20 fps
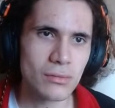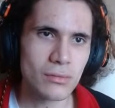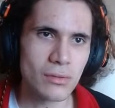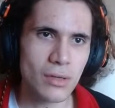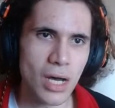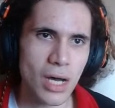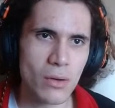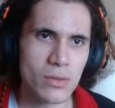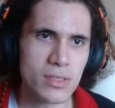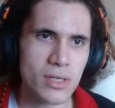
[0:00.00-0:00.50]

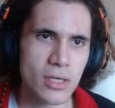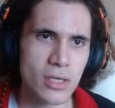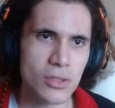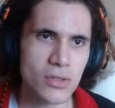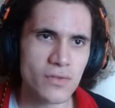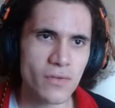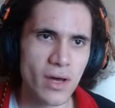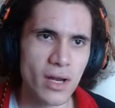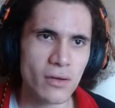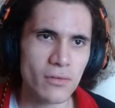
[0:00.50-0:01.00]
I wasn't a huge
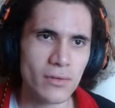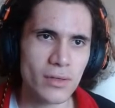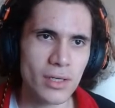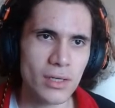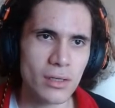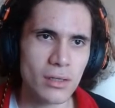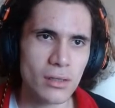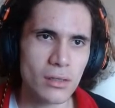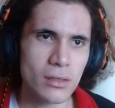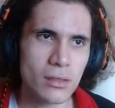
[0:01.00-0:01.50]
fan of it
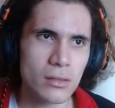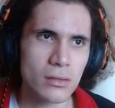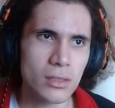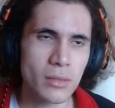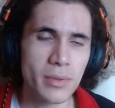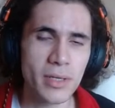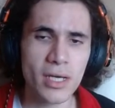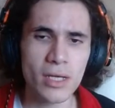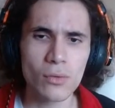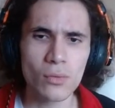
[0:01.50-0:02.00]
to
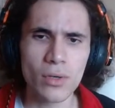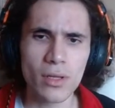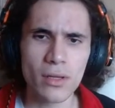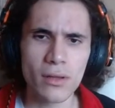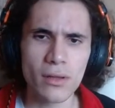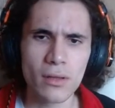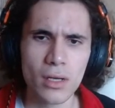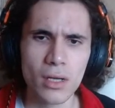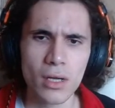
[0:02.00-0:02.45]
begin with.